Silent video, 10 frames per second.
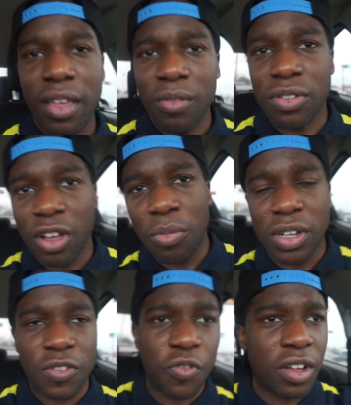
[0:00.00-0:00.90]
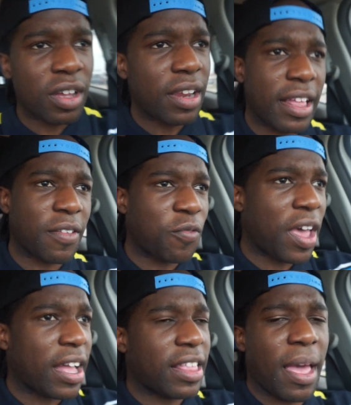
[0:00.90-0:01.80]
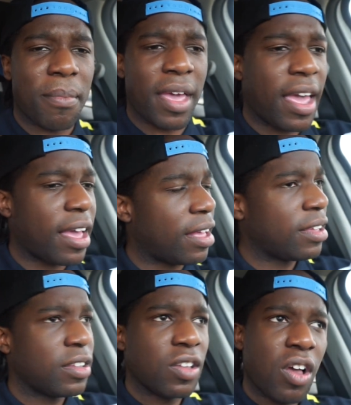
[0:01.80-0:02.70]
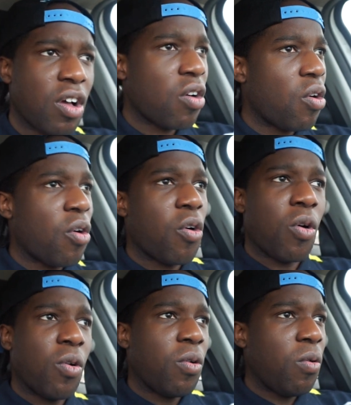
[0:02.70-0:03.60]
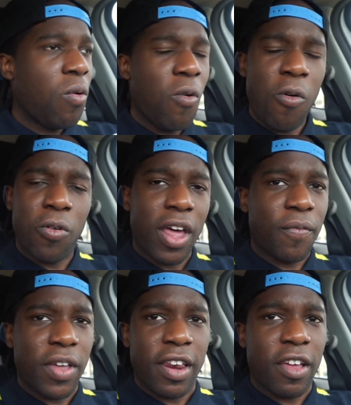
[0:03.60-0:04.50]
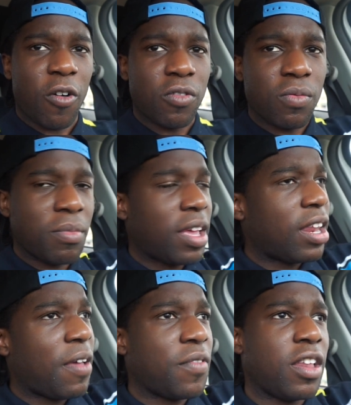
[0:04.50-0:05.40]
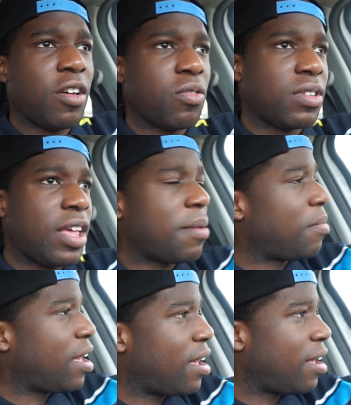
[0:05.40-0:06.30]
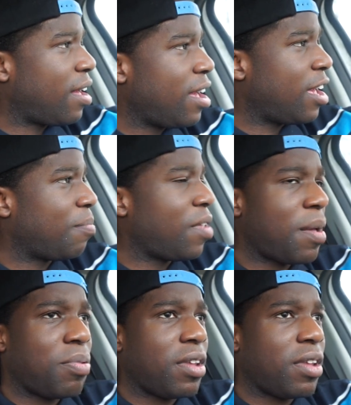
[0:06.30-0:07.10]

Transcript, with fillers: It was so much fun that the fact that, man, ooh, that video, man, that video was lit, man. I am not